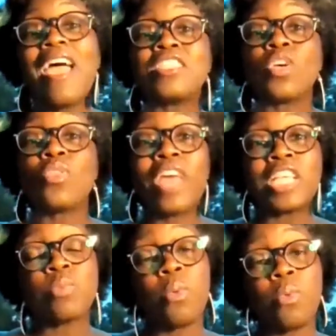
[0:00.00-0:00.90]
And so
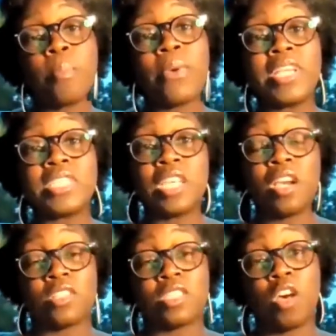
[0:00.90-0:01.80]
that's what we're bracing
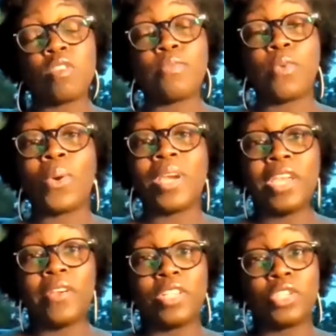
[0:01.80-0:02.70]
ourselves for
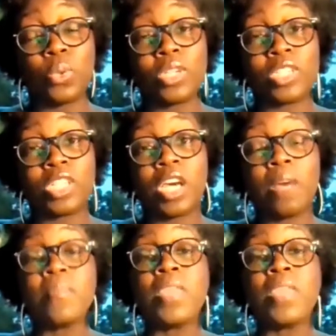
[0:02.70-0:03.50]
here in Georgia.